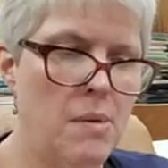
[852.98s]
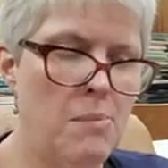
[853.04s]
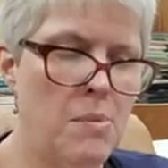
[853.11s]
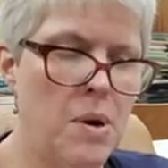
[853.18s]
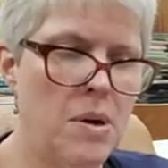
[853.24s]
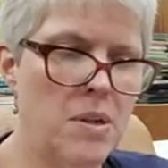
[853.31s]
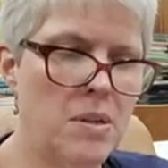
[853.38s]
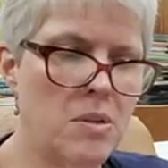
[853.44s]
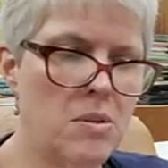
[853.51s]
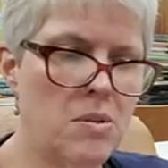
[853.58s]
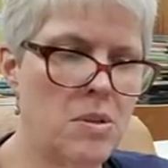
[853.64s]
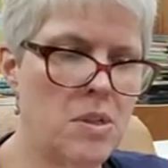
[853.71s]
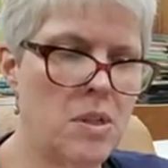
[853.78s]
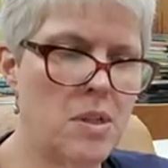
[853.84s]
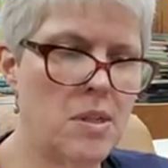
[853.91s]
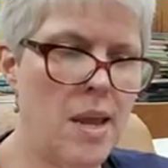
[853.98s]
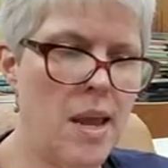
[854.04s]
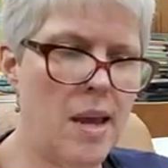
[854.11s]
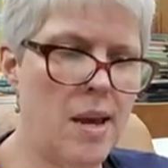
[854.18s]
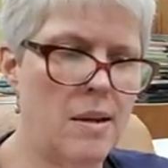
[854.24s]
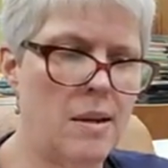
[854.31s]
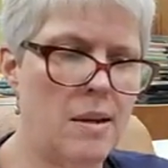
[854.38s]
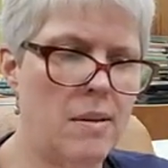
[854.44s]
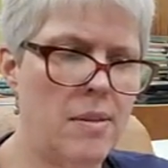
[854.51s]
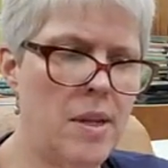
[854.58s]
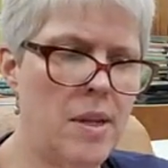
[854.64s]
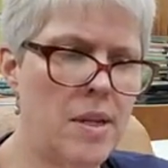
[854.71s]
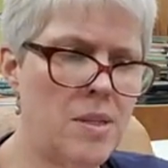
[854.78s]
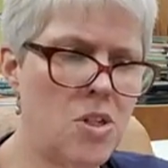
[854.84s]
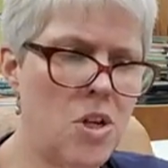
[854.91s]
Marius looked at his hand,
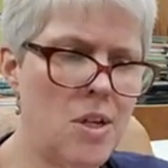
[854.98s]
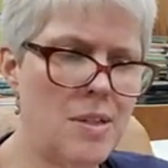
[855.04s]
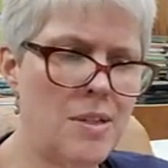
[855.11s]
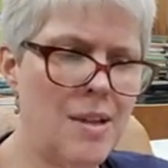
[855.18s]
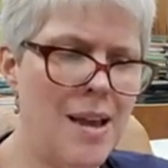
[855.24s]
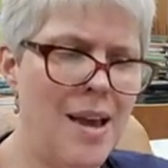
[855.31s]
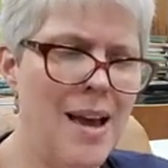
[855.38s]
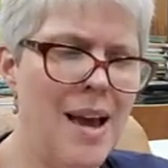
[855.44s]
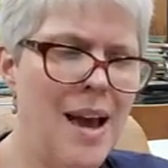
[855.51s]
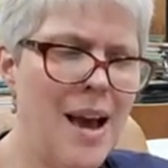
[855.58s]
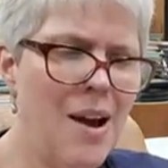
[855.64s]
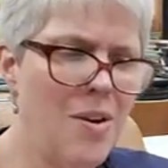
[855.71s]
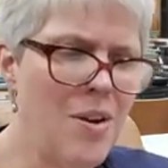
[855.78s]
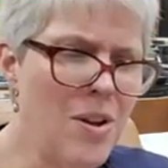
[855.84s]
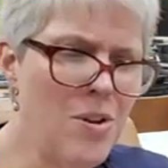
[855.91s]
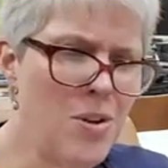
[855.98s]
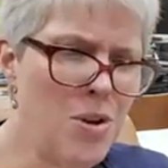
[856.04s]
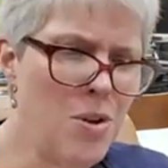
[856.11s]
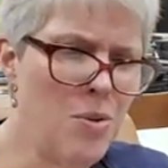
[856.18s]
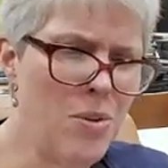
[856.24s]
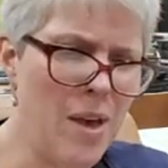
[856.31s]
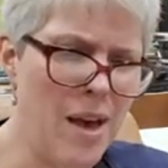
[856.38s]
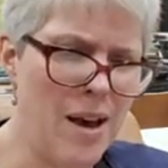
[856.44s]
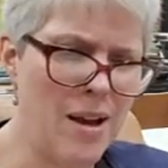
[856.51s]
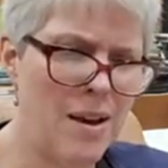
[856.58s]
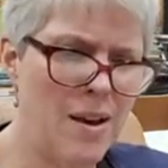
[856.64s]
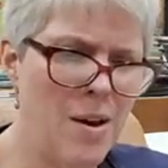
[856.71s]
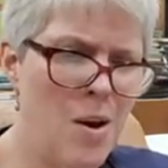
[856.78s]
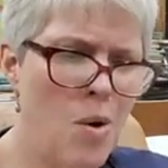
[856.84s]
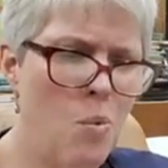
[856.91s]
then at Chase. How do you do that?
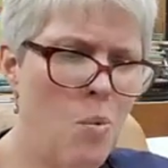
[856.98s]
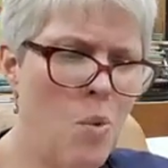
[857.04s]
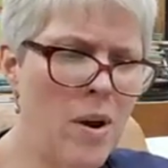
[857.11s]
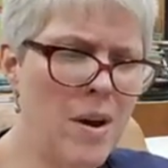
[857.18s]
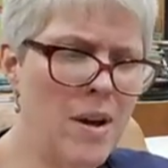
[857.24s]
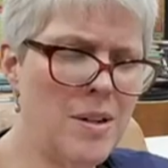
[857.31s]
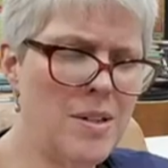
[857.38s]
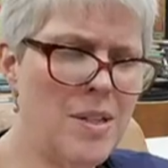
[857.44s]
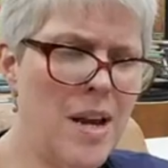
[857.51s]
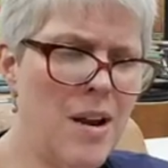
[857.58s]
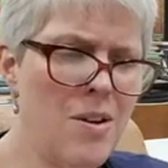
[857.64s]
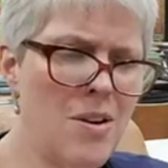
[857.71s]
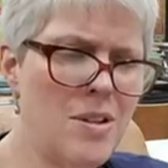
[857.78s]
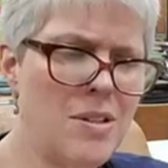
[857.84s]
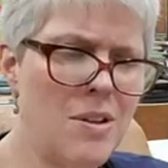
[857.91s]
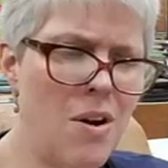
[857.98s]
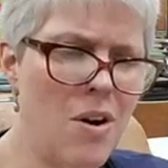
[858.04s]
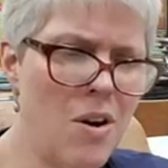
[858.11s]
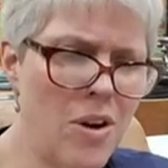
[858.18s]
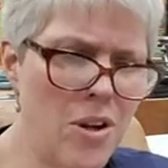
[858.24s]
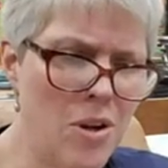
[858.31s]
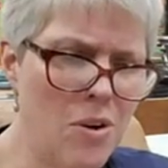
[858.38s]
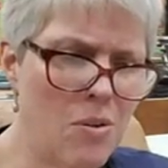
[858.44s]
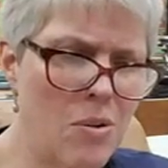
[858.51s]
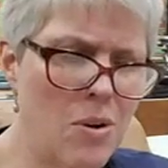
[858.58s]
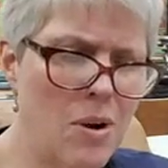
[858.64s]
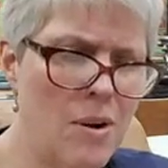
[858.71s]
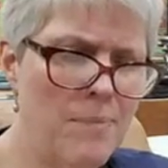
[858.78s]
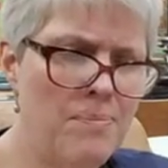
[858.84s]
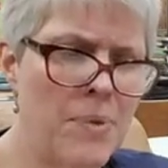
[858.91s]
What on terras are you?
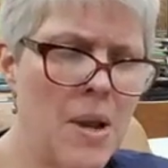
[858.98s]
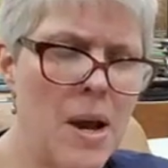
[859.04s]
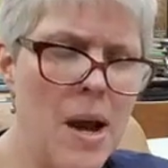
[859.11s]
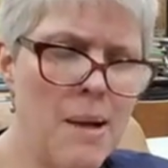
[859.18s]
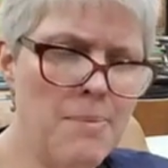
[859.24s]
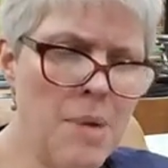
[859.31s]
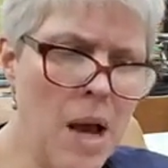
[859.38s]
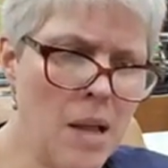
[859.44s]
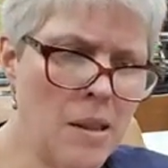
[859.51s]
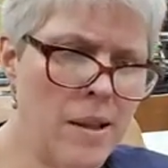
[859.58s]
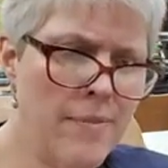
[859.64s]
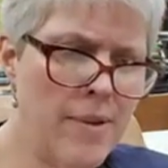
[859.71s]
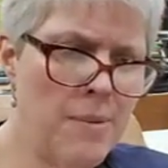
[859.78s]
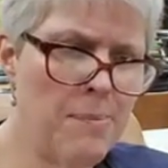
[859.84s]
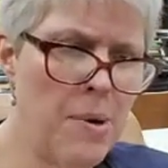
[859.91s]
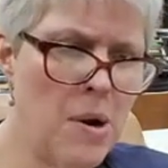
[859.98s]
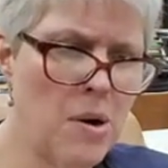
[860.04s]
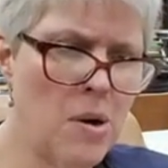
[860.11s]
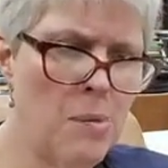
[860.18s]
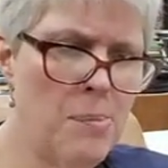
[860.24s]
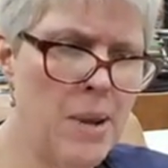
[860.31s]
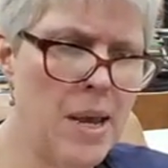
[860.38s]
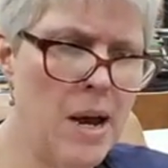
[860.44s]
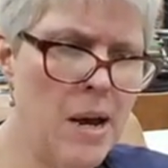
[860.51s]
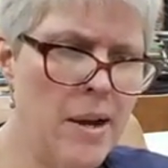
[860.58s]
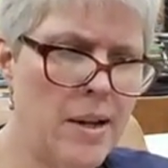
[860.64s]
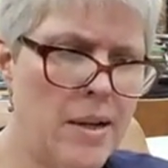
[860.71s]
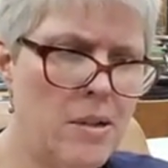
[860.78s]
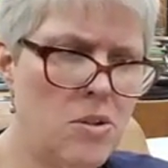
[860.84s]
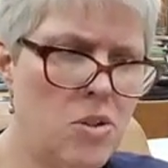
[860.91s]
I'm not leaving Parker
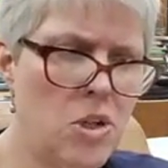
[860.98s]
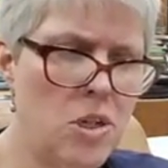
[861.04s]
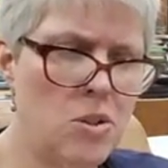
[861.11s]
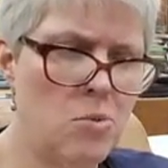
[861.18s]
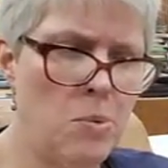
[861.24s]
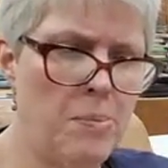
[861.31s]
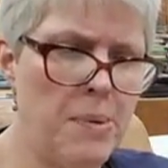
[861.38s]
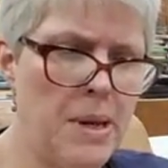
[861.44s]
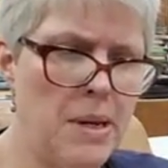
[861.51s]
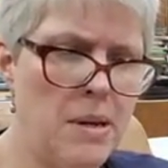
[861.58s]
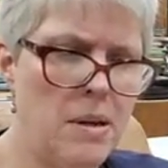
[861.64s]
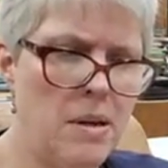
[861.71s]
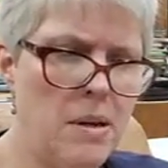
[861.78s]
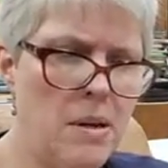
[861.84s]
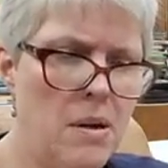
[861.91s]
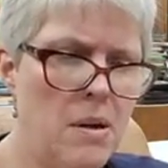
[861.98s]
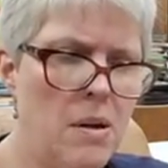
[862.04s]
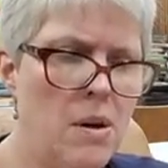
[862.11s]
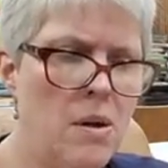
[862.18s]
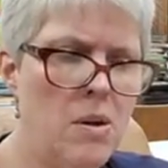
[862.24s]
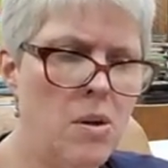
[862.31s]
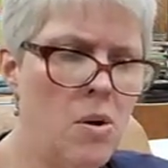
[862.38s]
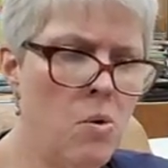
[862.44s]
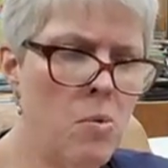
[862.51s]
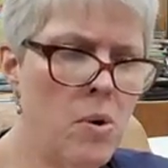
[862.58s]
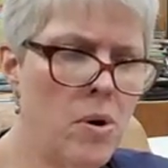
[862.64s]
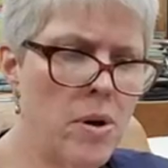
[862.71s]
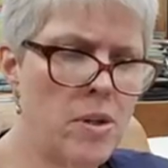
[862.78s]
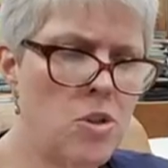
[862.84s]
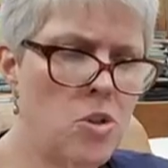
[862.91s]
behind, Chase repeated. No
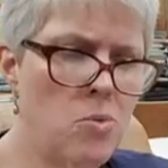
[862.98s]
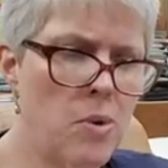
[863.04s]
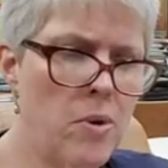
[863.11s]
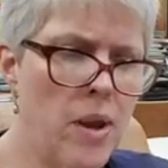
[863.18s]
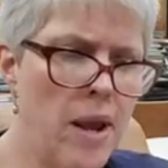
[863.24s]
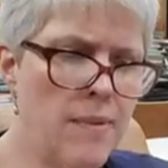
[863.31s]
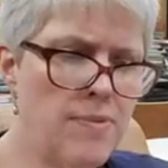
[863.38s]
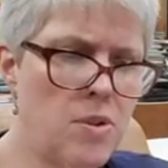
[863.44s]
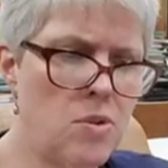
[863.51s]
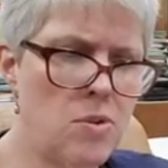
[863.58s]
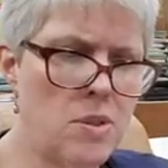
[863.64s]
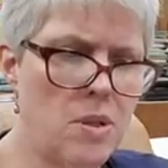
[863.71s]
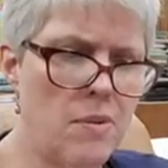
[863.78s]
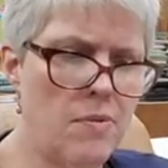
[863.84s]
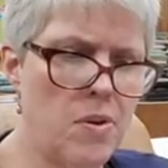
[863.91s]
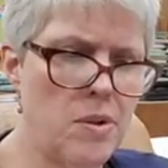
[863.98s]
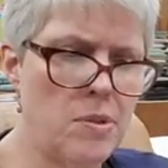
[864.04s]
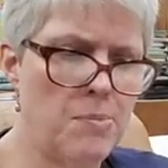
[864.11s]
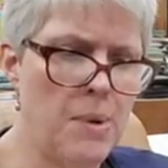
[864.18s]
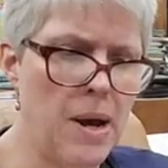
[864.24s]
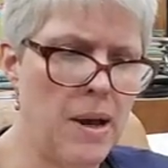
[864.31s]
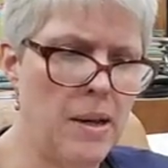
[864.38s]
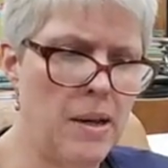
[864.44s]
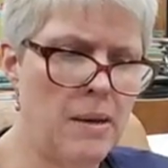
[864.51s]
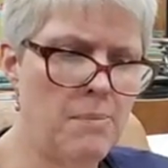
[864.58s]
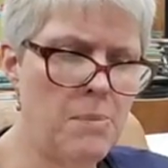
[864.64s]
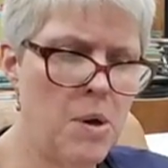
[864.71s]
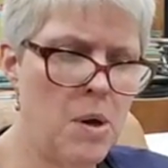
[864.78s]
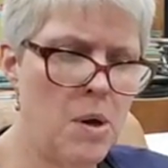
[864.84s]
worries, you won't have to, said a voice behind him.